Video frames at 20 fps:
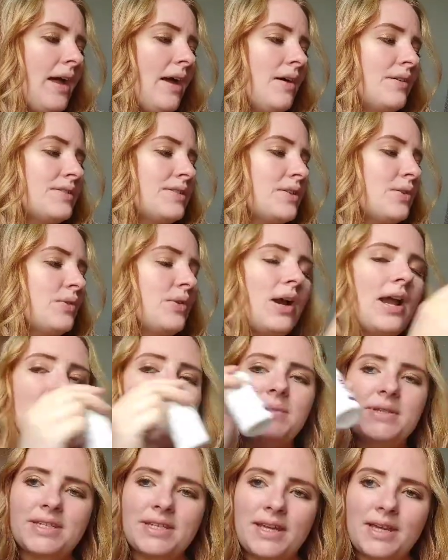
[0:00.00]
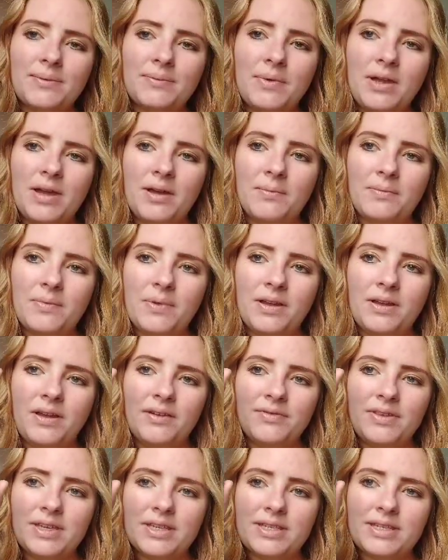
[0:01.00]
I also grabbed some
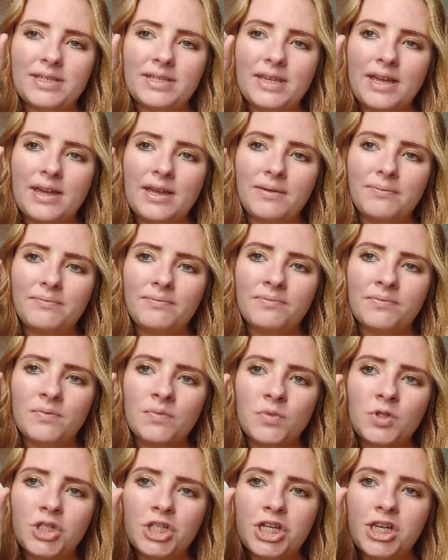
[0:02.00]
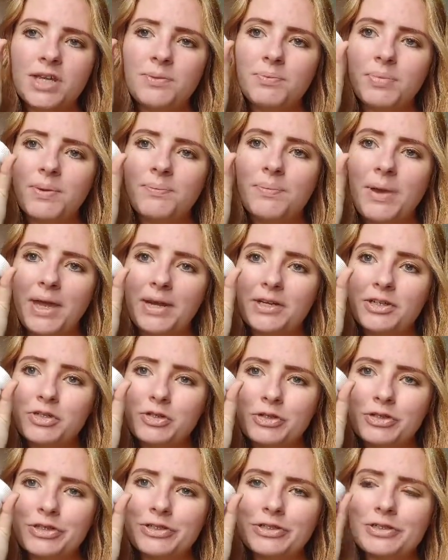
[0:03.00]
of this cheap
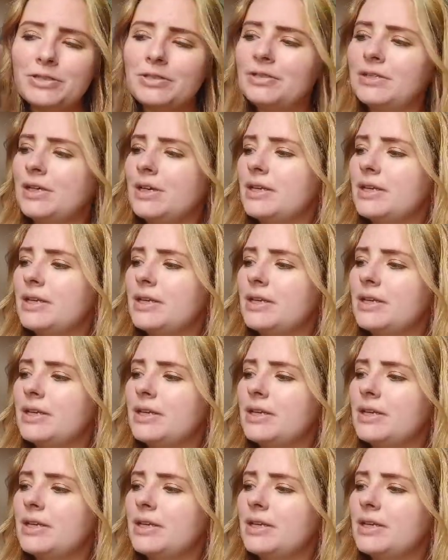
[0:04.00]
Benadryl.